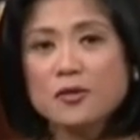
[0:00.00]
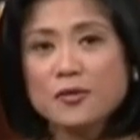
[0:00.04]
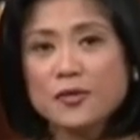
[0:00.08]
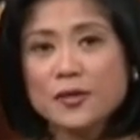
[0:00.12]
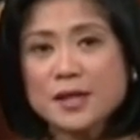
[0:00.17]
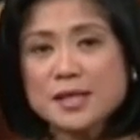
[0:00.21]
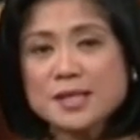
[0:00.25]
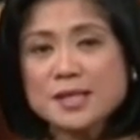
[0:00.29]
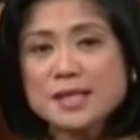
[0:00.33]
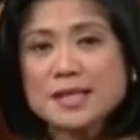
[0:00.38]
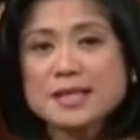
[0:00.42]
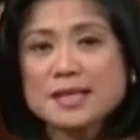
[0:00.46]

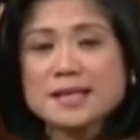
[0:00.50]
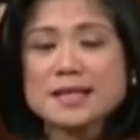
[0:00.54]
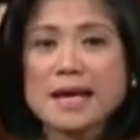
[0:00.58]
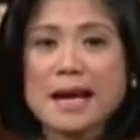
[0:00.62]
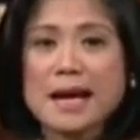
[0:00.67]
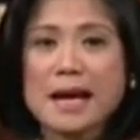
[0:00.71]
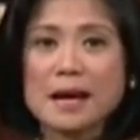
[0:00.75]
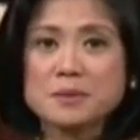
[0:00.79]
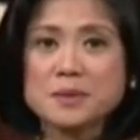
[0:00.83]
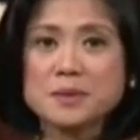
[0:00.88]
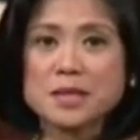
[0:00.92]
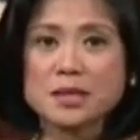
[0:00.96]
First is
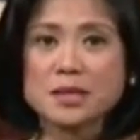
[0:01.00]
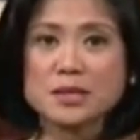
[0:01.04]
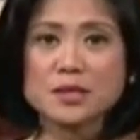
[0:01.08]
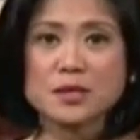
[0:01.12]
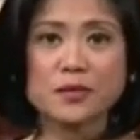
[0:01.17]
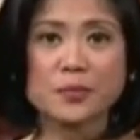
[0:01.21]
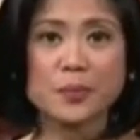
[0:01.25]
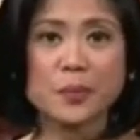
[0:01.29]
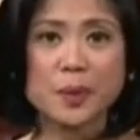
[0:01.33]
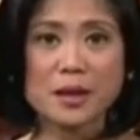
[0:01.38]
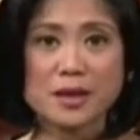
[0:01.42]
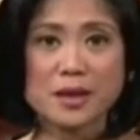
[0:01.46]
the absence
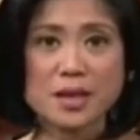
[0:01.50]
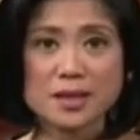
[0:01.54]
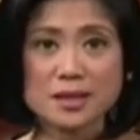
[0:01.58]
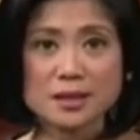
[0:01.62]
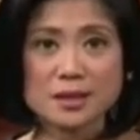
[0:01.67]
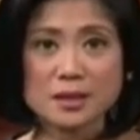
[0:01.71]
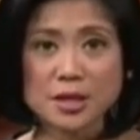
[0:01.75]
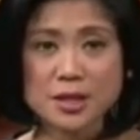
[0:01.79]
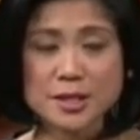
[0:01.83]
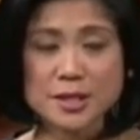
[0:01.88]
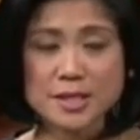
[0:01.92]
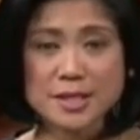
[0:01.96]
of
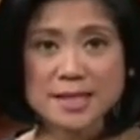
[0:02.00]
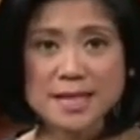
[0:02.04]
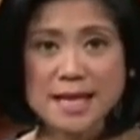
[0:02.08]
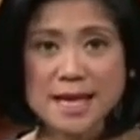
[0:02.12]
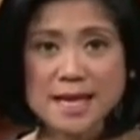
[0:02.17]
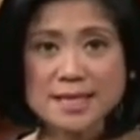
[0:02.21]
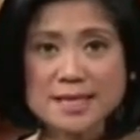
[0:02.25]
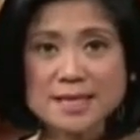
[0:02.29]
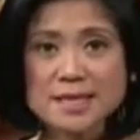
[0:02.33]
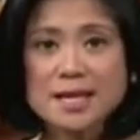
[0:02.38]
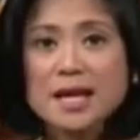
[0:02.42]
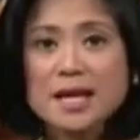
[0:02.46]
parental
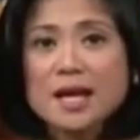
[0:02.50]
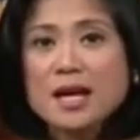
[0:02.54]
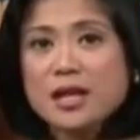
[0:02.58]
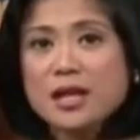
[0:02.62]
consent.